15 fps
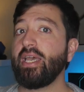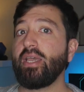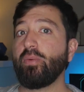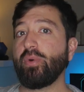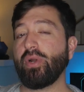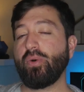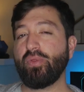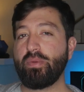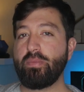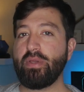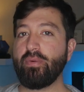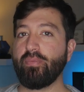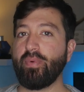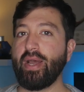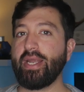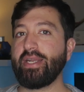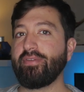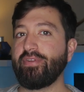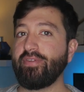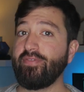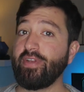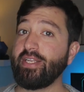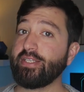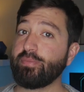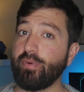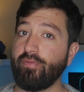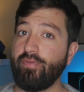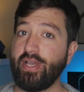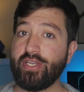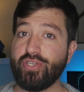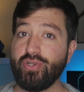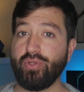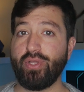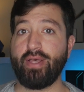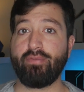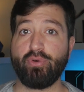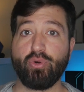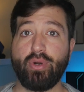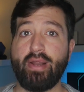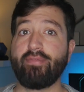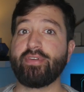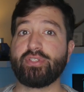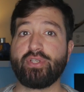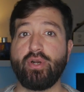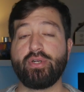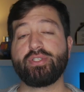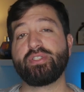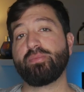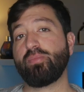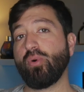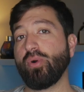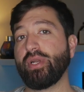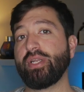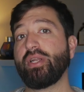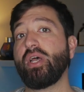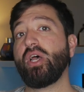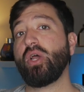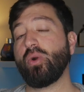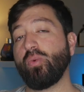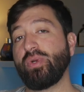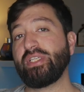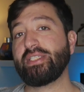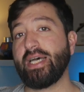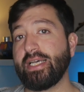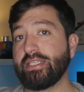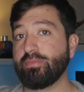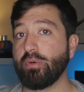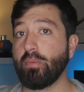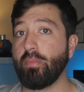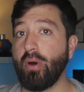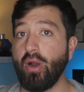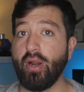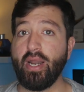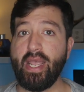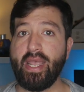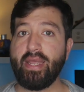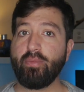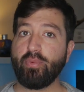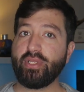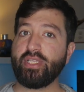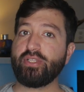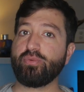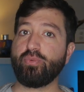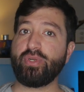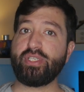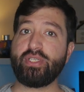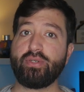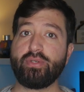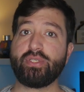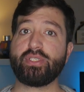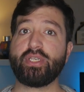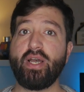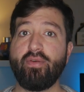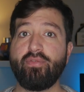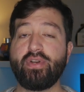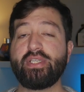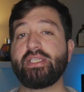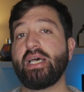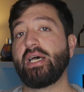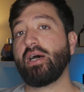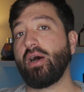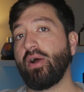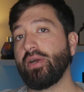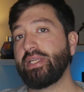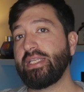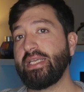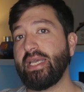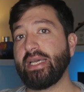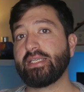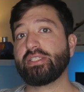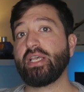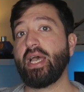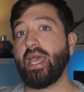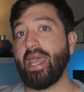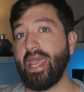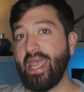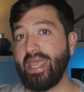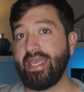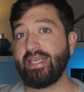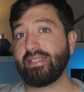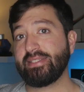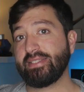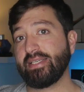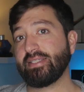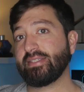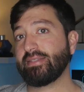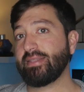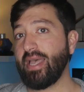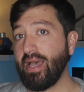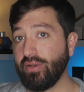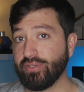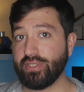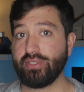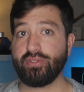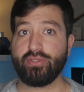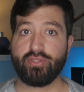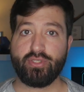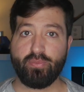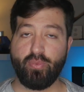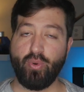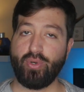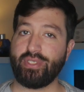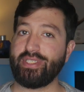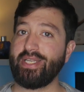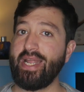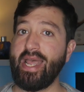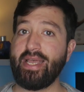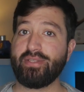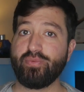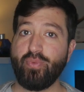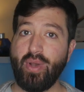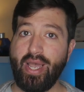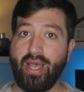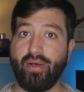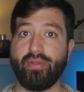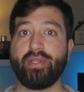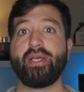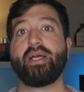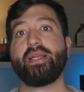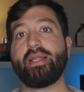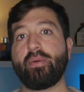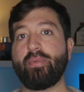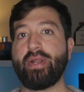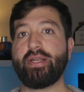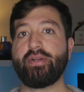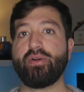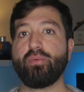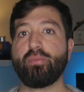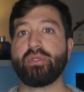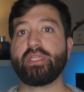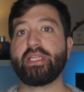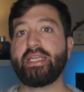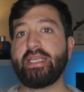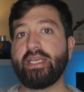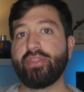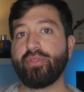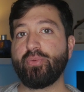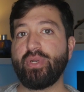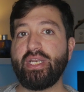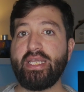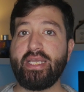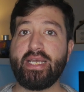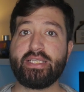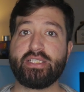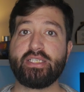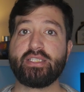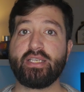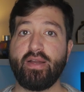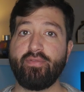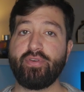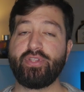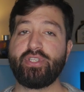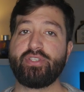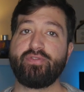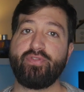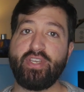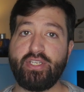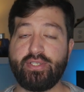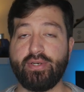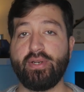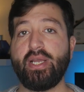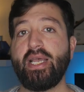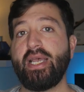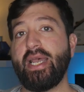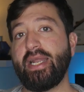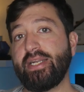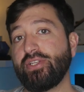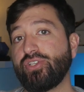It would only be right if NVIDIA's professional level graphics cards supported resizable bar and with its recent discoveries, RTX a6000 supports it as well. Now Redditor Millennia 3D has discovered this feature, and in